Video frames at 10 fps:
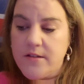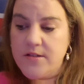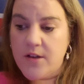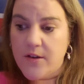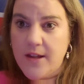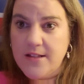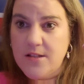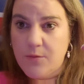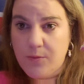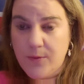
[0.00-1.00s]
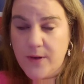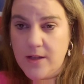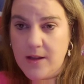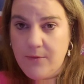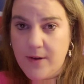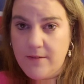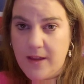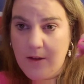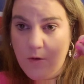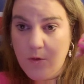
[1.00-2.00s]
So that's a really, really
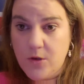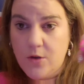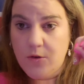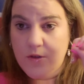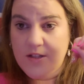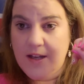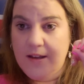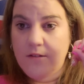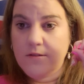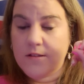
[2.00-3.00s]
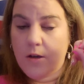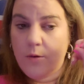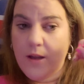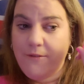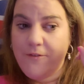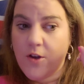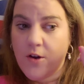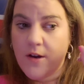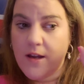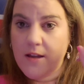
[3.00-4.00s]
good, good deal. So if
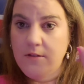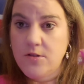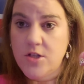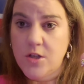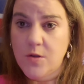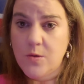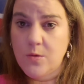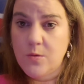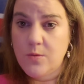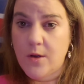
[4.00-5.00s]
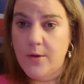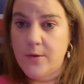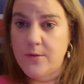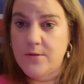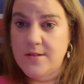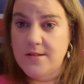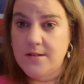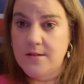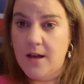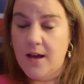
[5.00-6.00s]
you're into
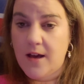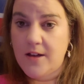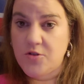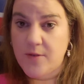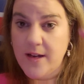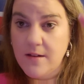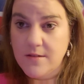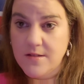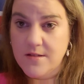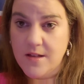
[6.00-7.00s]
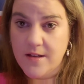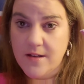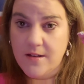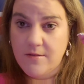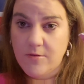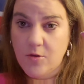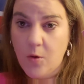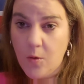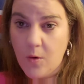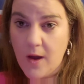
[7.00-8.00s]
those uh, drinks, the
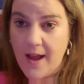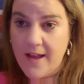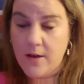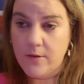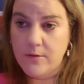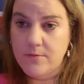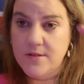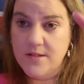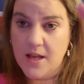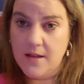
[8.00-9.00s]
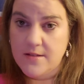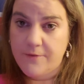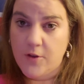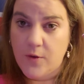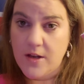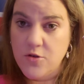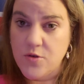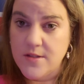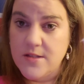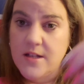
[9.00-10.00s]
CoreAO sticks, if you're
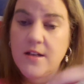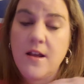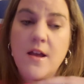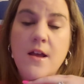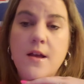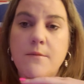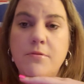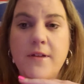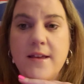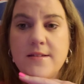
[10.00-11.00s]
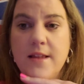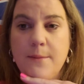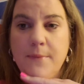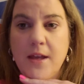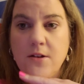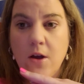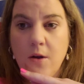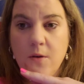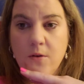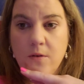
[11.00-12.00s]
interested, please let me
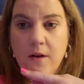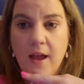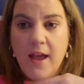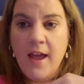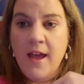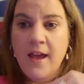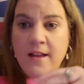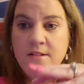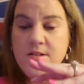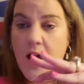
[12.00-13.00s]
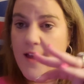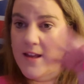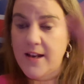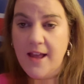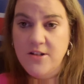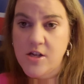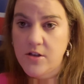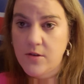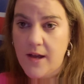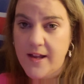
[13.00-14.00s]
know and I can add
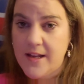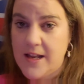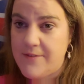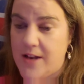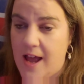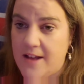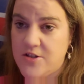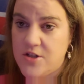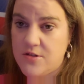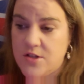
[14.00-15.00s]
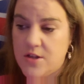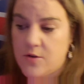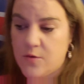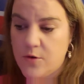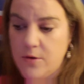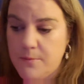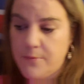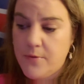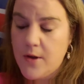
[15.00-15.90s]
you. I can even add you to the group.